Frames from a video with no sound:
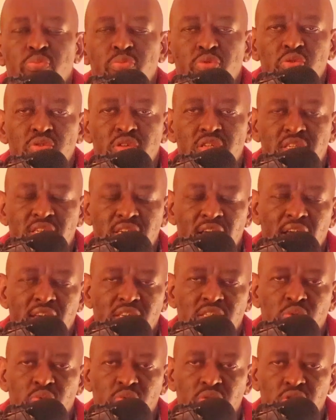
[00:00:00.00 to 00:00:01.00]
build
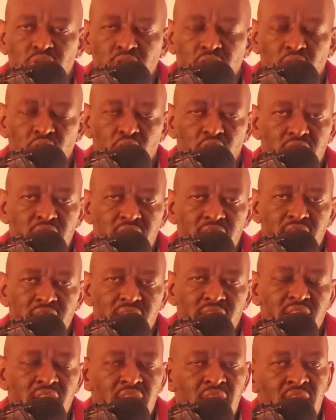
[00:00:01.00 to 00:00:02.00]
trust with your
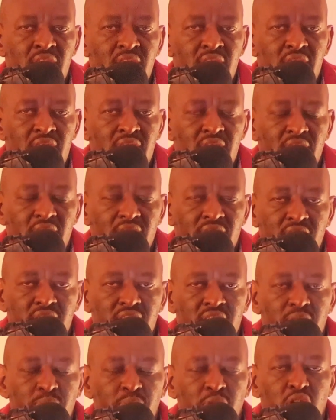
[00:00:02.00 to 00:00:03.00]
audience. And this
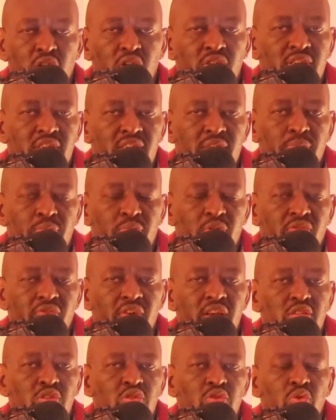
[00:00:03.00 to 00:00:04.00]
is because it
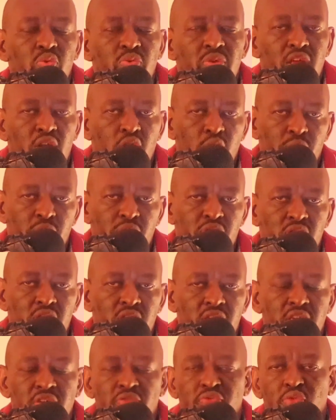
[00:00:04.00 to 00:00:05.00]
provides you with an
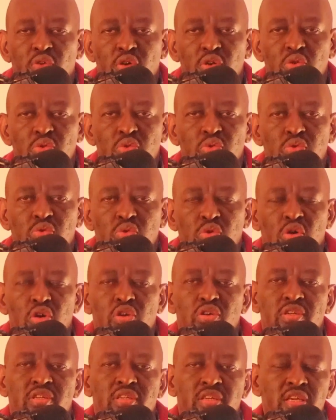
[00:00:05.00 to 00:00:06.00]
opportunity for you to
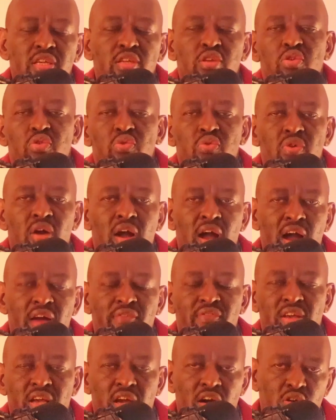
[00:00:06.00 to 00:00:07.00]
continue
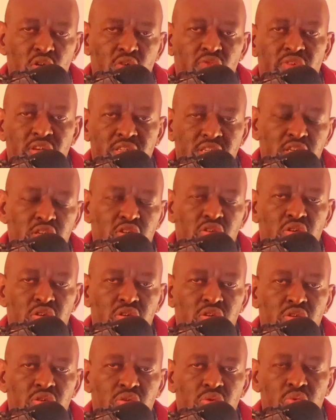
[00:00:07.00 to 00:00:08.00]
having a
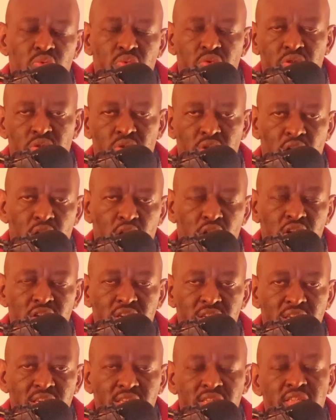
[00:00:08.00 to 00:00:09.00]
conversation with your
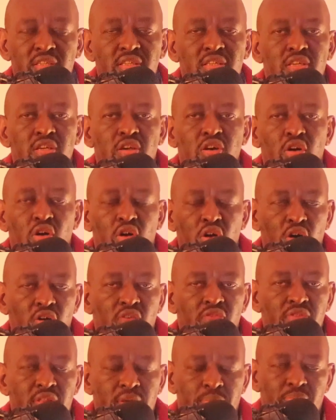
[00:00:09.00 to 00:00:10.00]
audience
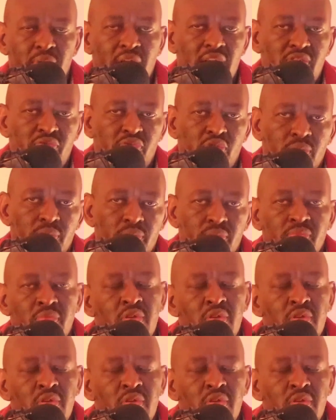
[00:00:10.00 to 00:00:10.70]
of the platform.